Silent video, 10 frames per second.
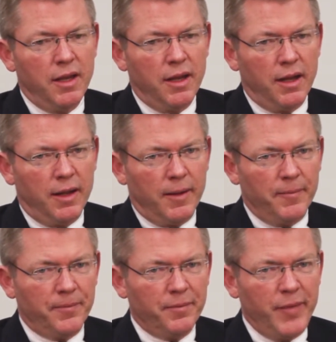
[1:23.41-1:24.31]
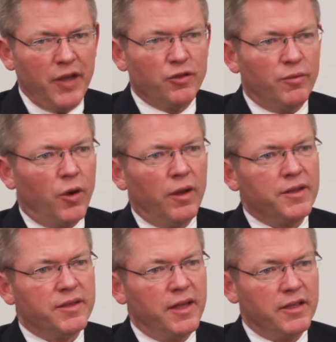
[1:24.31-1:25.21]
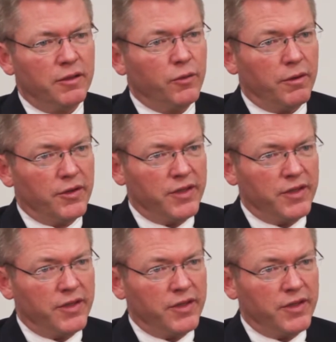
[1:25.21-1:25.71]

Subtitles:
basal bolus insulin order